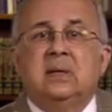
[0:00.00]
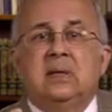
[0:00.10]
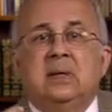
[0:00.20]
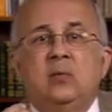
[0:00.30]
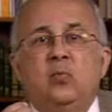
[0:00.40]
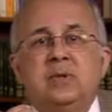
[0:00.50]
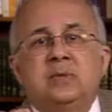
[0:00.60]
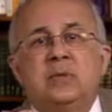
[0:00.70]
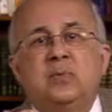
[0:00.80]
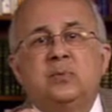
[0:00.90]
In
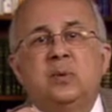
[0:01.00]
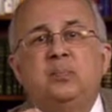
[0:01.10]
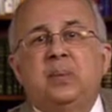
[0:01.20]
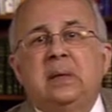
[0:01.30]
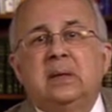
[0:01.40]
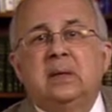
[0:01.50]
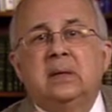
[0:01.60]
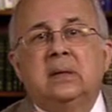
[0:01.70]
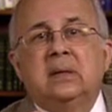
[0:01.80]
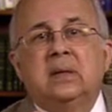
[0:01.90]
wisdom's
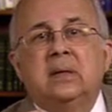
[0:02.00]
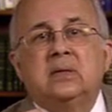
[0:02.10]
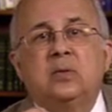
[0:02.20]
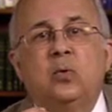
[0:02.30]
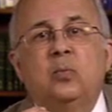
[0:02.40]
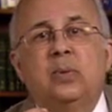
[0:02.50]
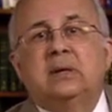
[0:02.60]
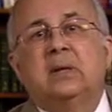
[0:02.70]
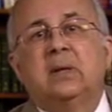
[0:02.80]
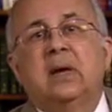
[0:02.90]
opinion, there's no
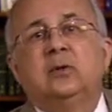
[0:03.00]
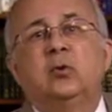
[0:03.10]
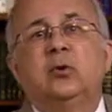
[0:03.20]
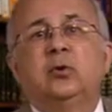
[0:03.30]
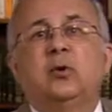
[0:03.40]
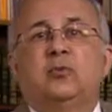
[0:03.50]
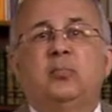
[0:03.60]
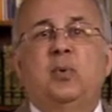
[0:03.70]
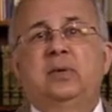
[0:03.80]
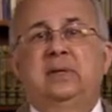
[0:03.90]
better adorner of
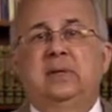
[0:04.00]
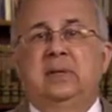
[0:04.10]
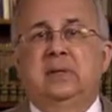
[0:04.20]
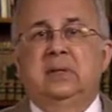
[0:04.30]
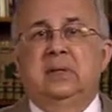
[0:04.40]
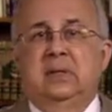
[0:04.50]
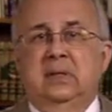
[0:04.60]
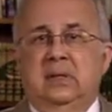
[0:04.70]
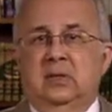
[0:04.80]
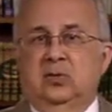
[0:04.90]
poetry
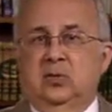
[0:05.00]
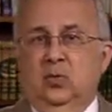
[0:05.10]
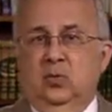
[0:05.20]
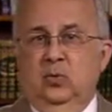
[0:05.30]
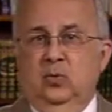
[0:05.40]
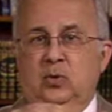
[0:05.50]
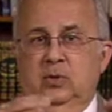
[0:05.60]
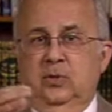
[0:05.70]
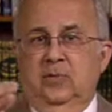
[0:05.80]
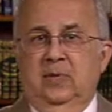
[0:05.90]
in this old
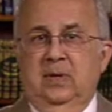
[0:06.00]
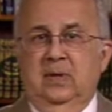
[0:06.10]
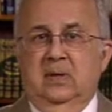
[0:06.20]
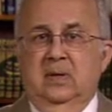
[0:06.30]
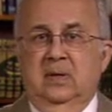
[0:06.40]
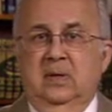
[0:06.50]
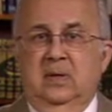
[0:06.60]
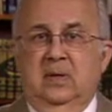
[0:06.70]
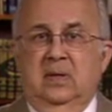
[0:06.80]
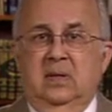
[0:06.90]
sphere
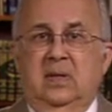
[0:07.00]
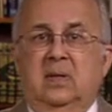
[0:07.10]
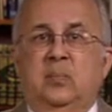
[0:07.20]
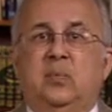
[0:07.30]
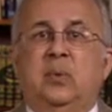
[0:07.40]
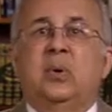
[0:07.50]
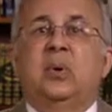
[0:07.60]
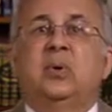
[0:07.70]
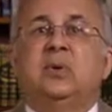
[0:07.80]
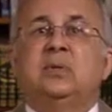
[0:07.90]
than the
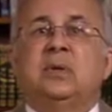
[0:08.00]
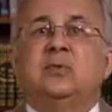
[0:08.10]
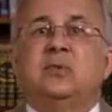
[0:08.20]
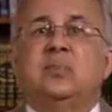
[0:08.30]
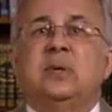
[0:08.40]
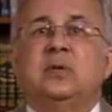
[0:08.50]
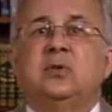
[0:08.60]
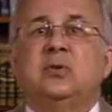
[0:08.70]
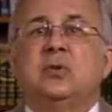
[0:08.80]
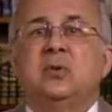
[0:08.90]
pearls of
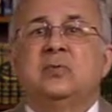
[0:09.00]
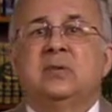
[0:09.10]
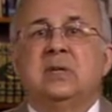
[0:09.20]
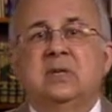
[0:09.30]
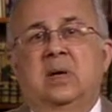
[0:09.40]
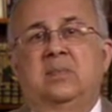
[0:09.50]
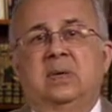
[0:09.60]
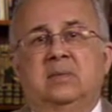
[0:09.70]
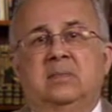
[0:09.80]
speech of Nizami.